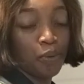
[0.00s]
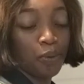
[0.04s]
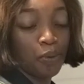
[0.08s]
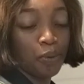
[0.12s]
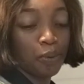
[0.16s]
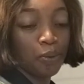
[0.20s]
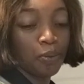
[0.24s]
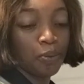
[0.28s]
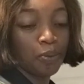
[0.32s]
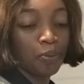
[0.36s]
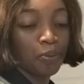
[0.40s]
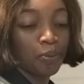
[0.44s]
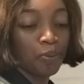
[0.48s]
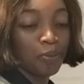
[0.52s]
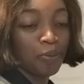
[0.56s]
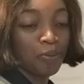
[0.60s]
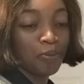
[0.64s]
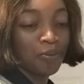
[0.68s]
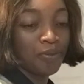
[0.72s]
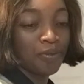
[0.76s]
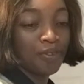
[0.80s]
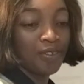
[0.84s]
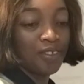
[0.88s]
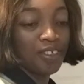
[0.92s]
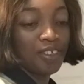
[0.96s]
polo
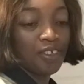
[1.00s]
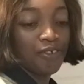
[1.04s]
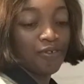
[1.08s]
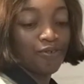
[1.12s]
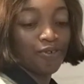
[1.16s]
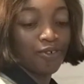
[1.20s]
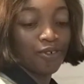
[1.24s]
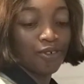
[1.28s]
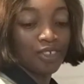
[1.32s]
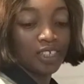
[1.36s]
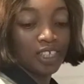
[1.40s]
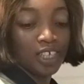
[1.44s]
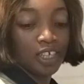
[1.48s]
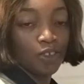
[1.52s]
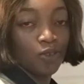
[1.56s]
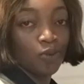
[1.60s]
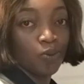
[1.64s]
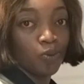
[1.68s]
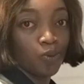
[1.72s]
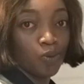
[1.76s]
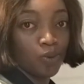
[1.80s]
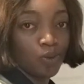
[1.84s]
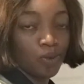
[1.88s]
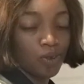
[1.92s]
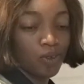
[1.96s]
for
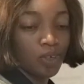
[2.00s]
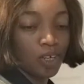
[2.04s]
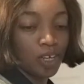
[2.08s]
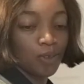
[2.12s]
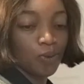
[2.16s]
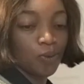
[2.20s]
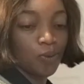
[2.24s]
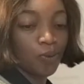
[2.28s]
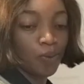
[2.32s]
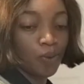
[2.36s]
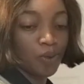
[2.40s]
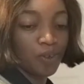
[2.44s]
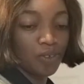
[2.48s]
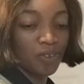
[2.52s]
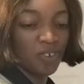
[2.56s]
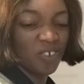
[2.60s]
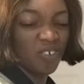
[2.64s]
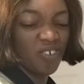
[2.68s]
night walk as well.